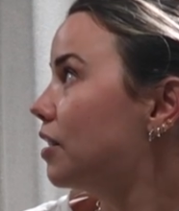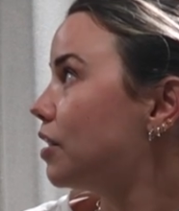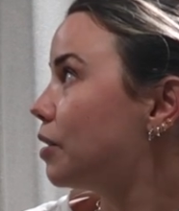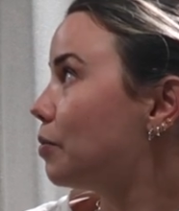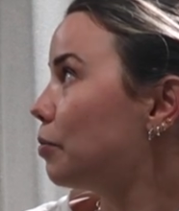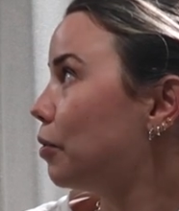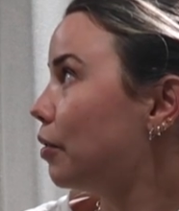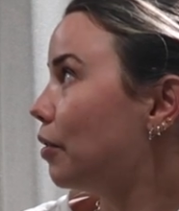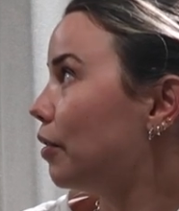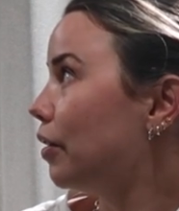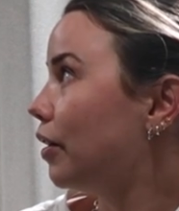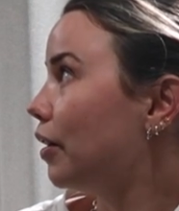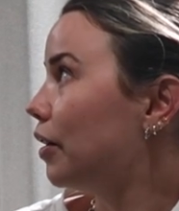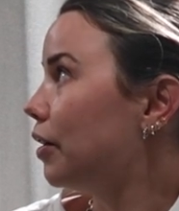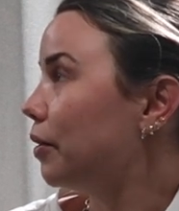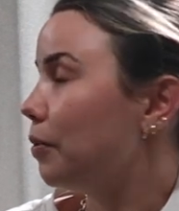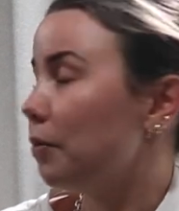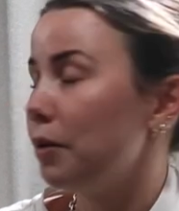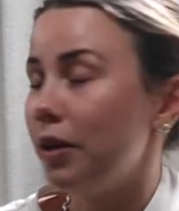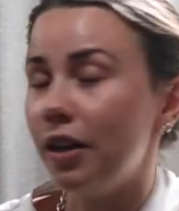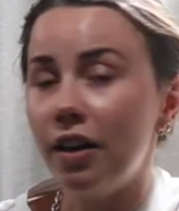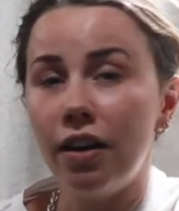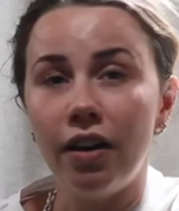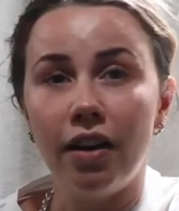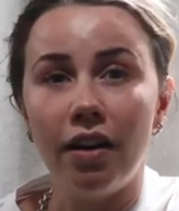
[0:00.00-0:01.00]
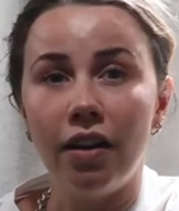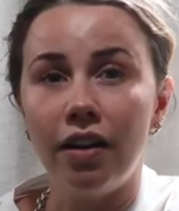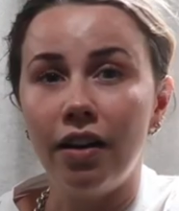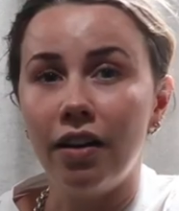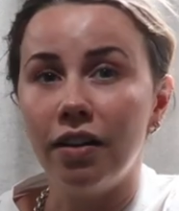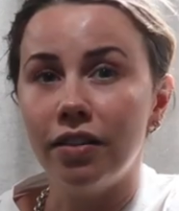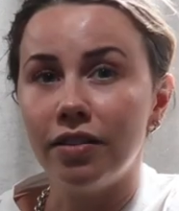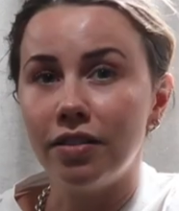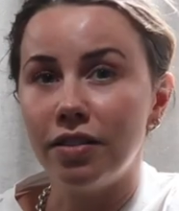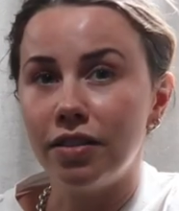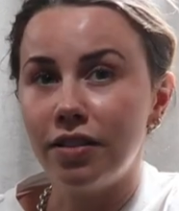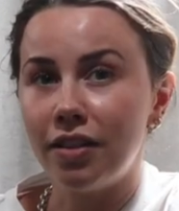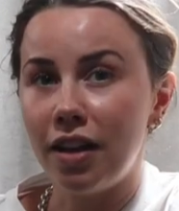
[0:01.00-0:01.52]
Tomorrow we
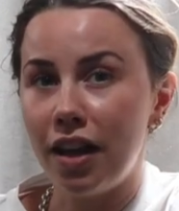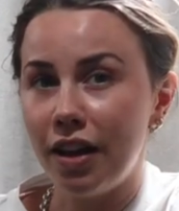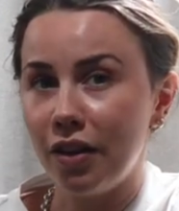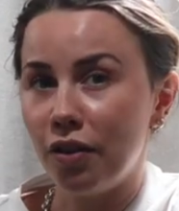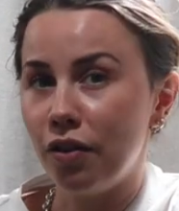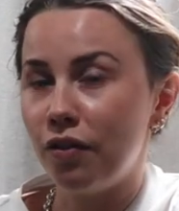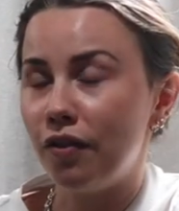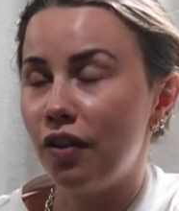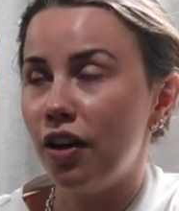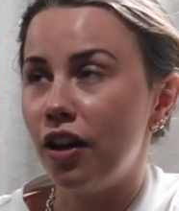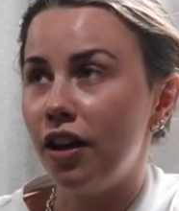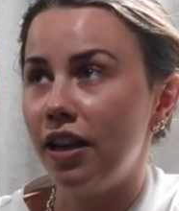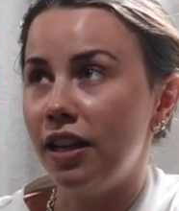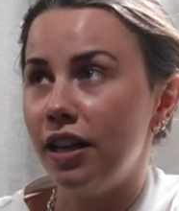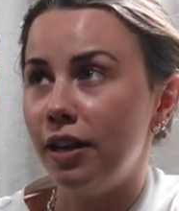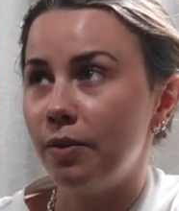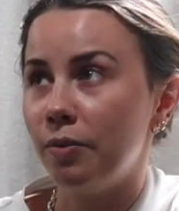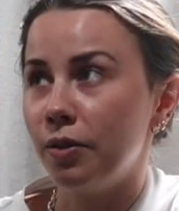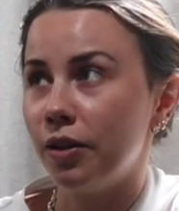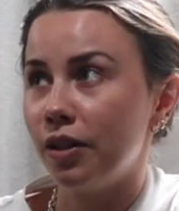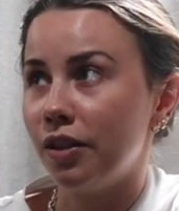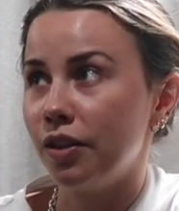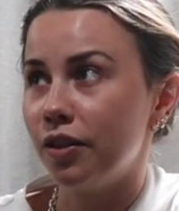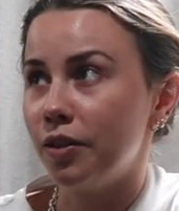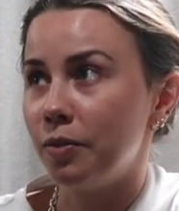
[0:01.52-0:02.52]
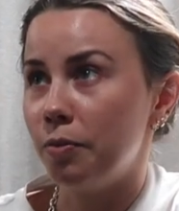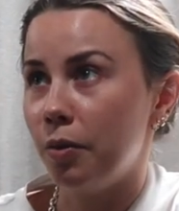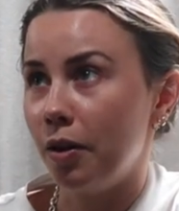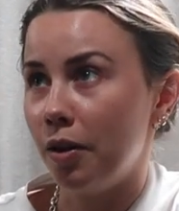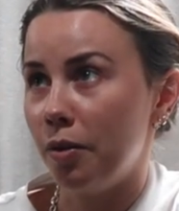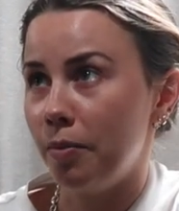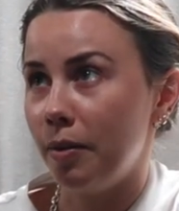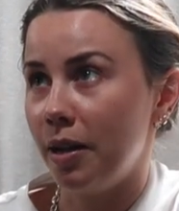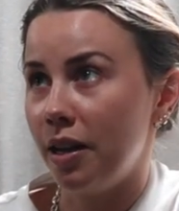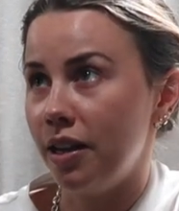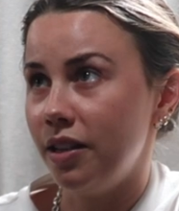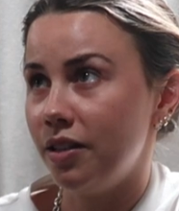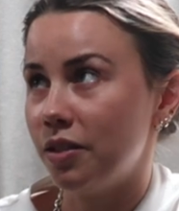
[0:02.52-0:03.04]
are setting off early and we're going to go to
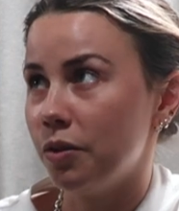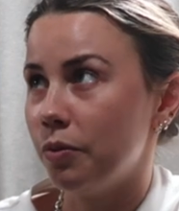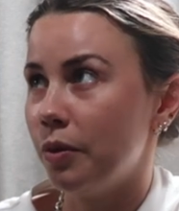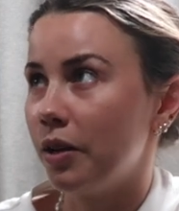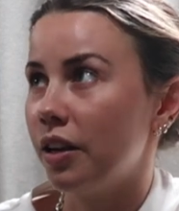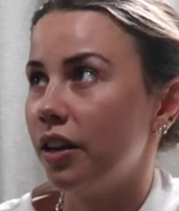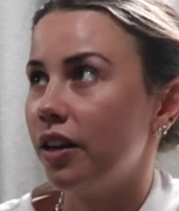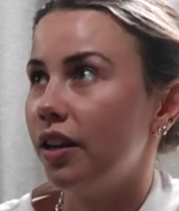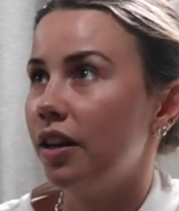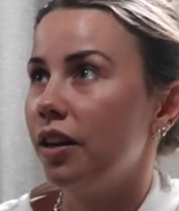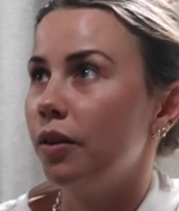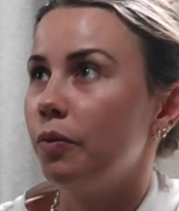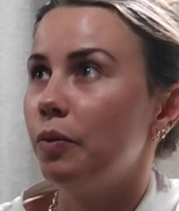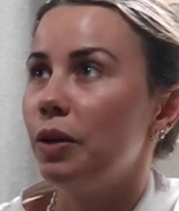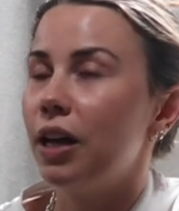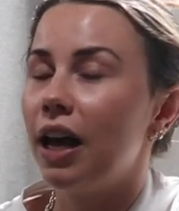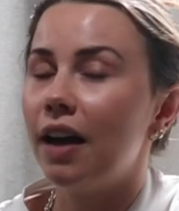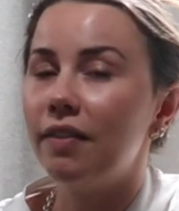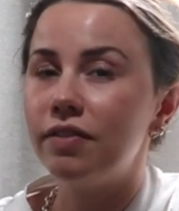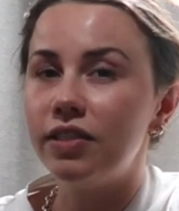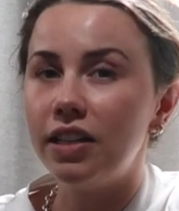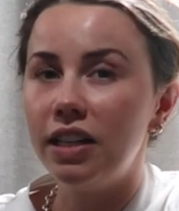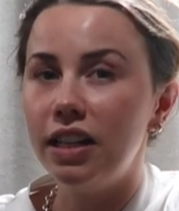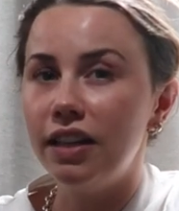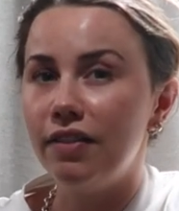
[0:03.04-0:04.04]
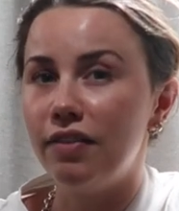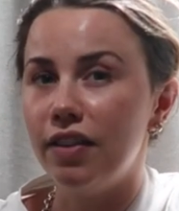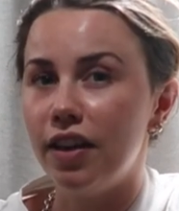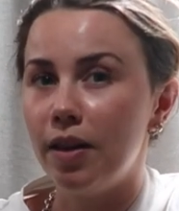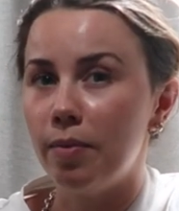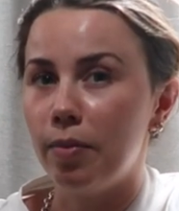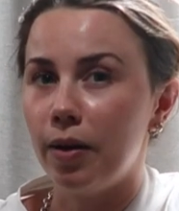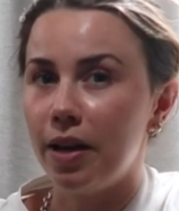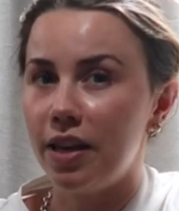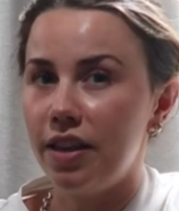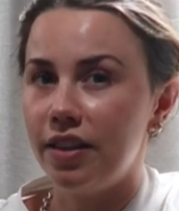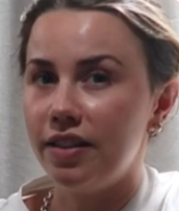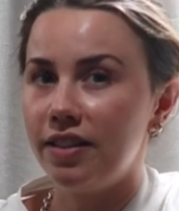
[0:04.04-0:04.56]
Byron Bay, so we have to leave here
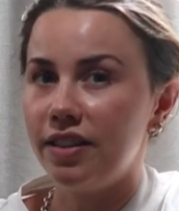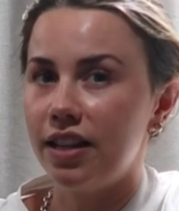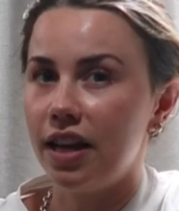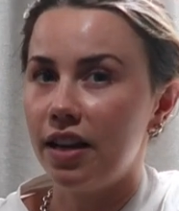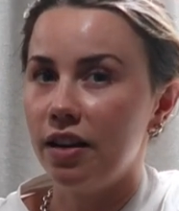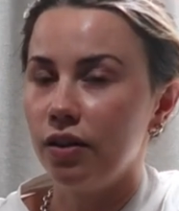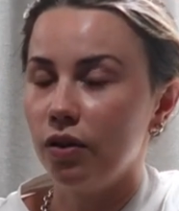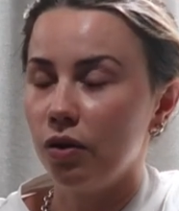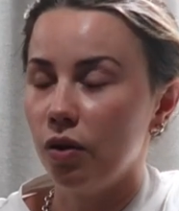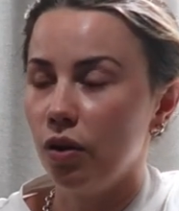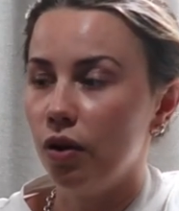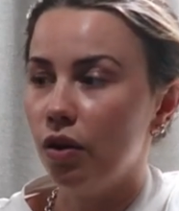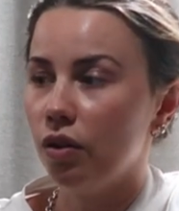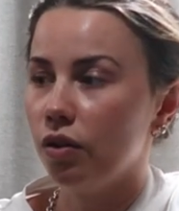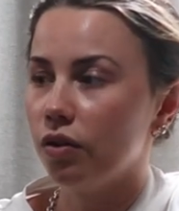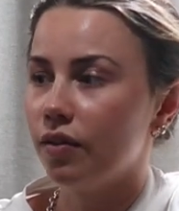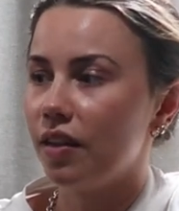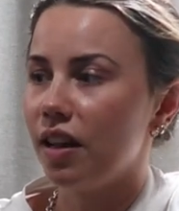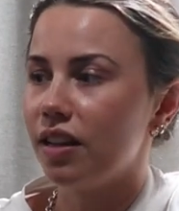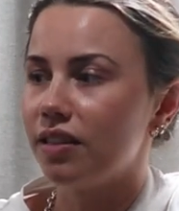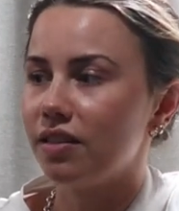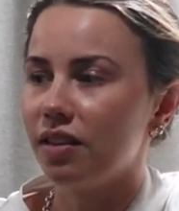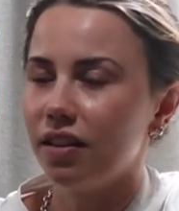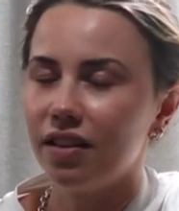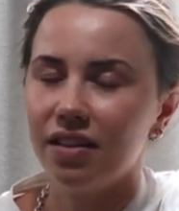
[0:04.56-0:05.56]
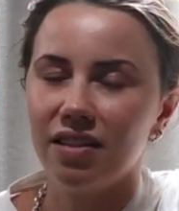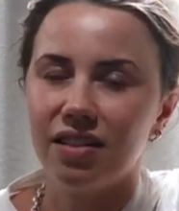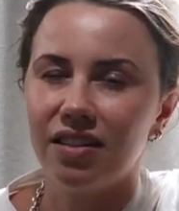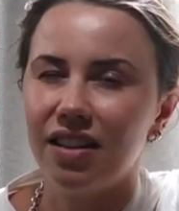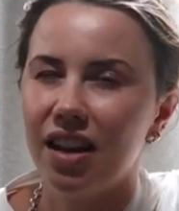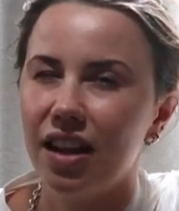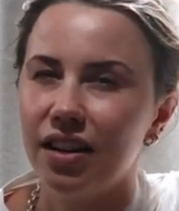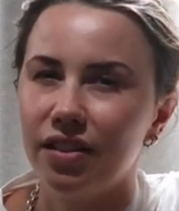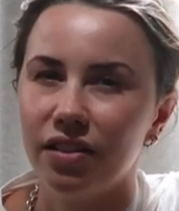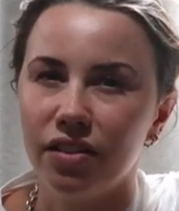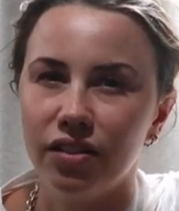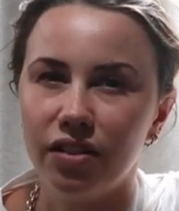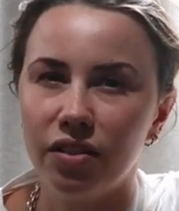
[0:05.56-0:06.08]
by 10 o'clock. That's like a
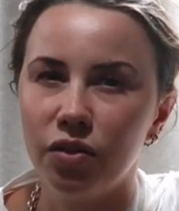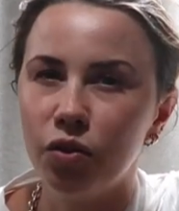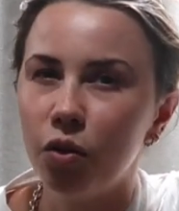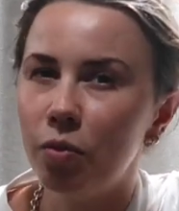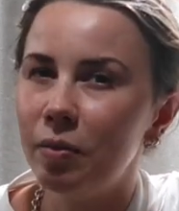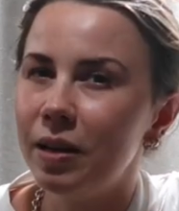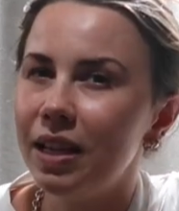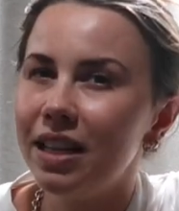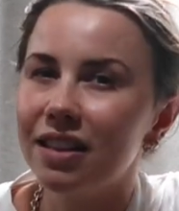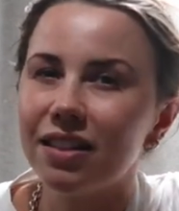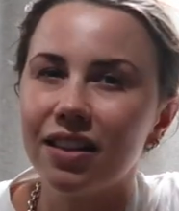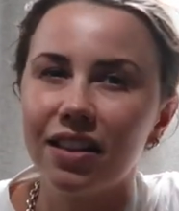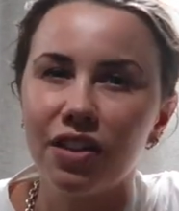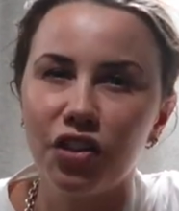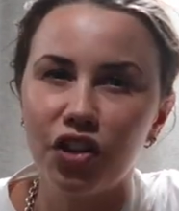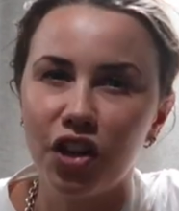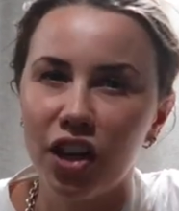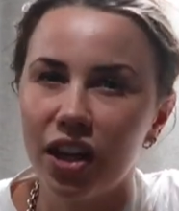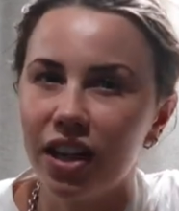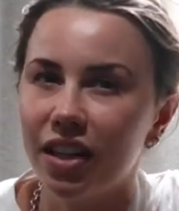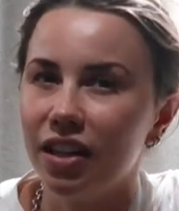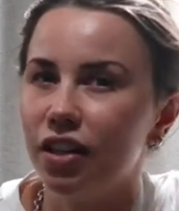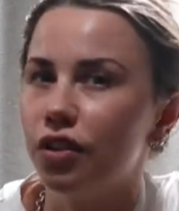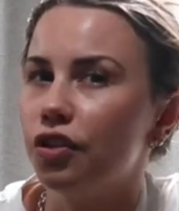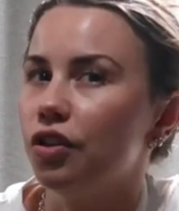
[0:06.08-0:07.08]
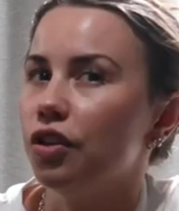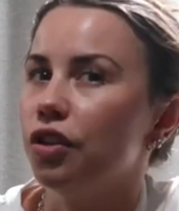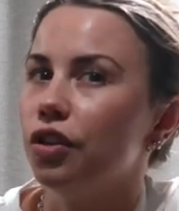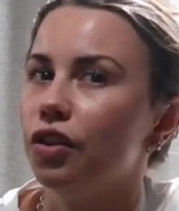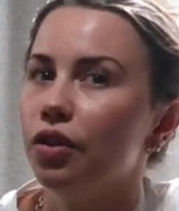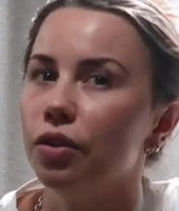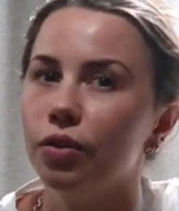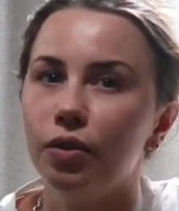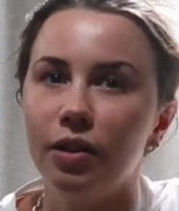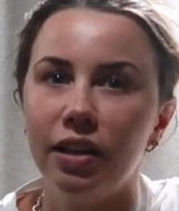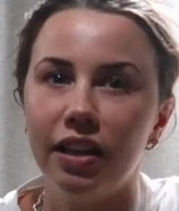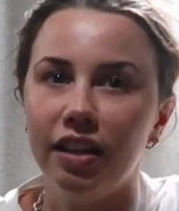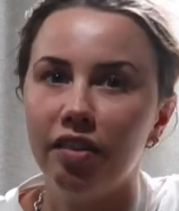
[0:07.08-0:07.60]
standard. Normally it's like check in at
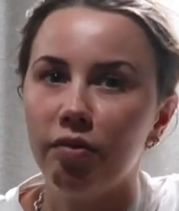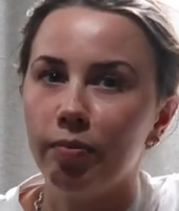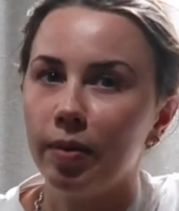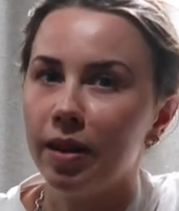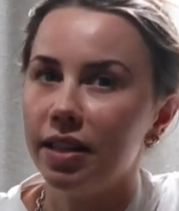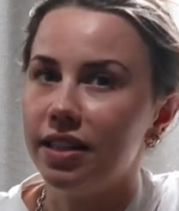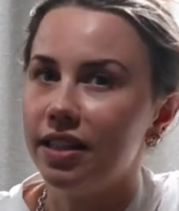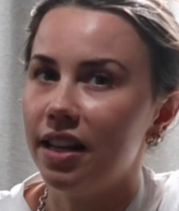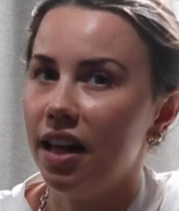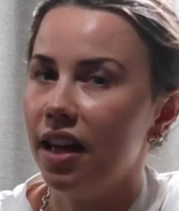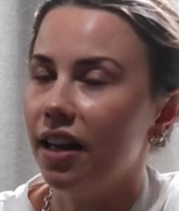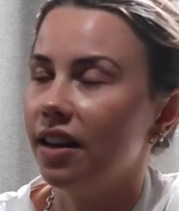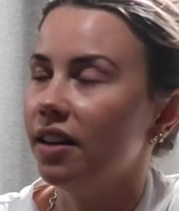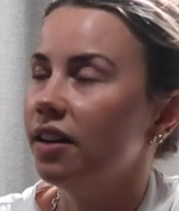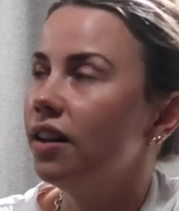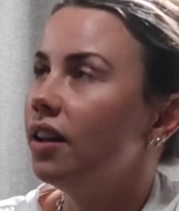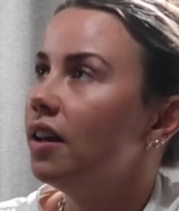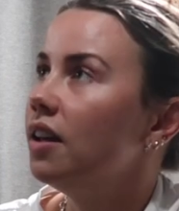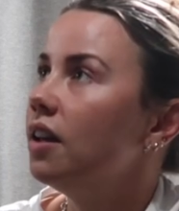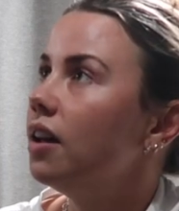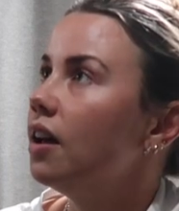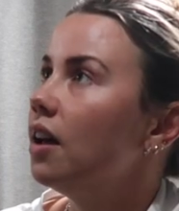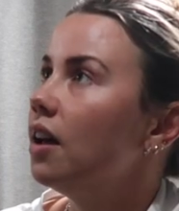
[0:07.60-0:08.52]
2, leave by 10.